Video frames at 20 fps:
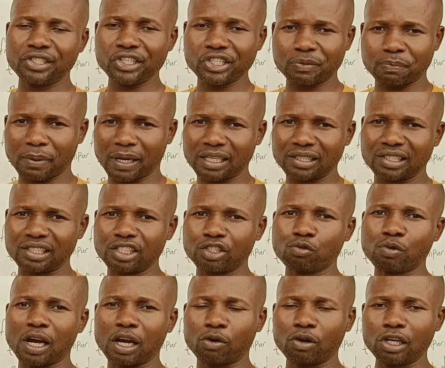this passage,
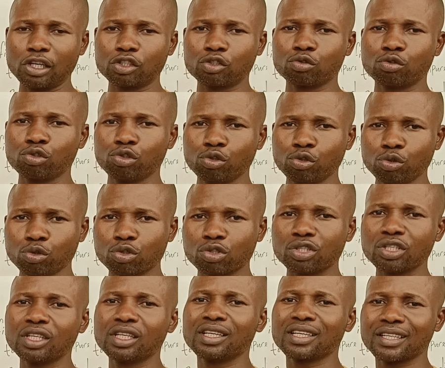we are going to
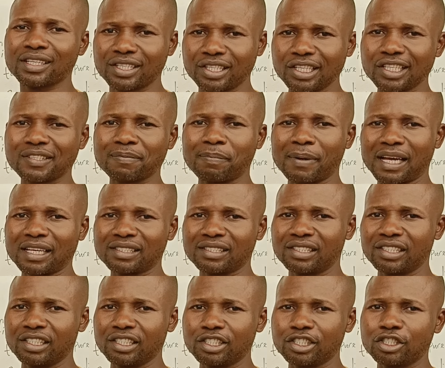use this
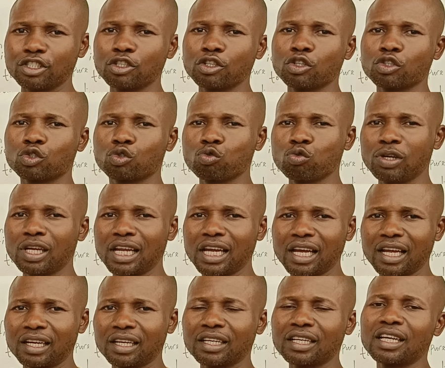passage to
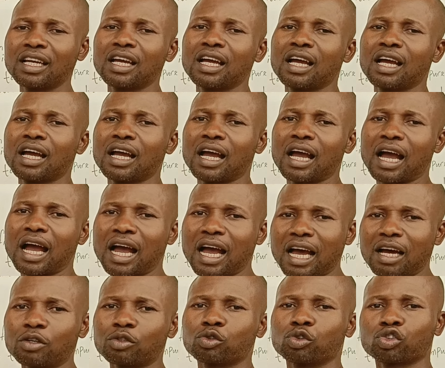learn
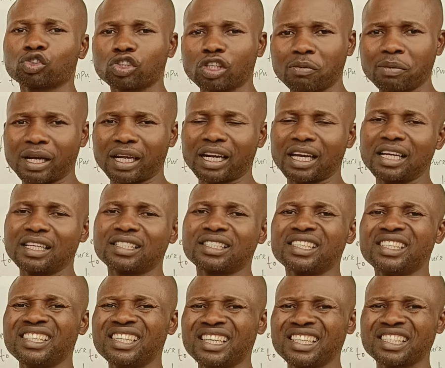how to
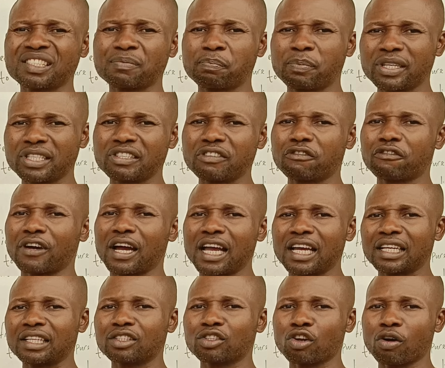summarize in a
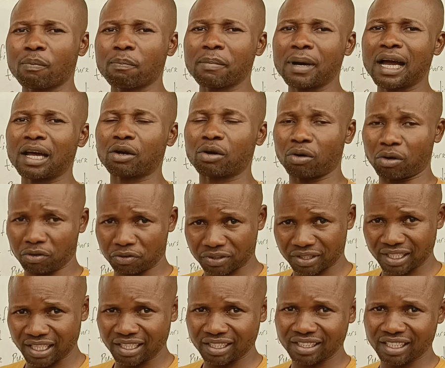specified number of
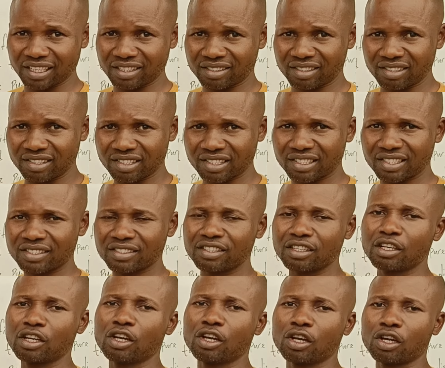sentences.
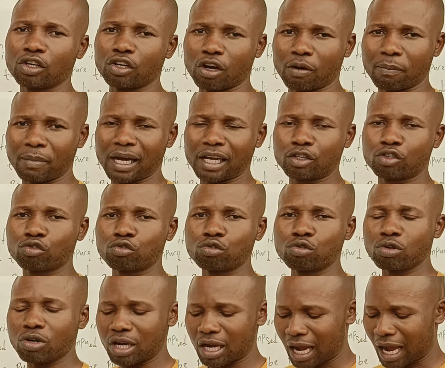Number
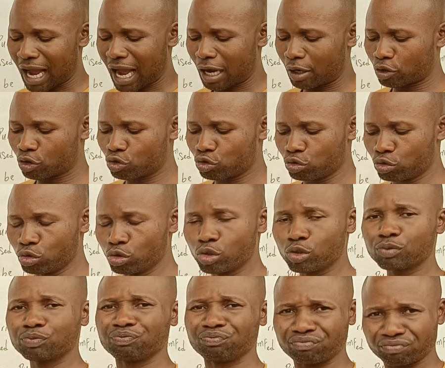two, how to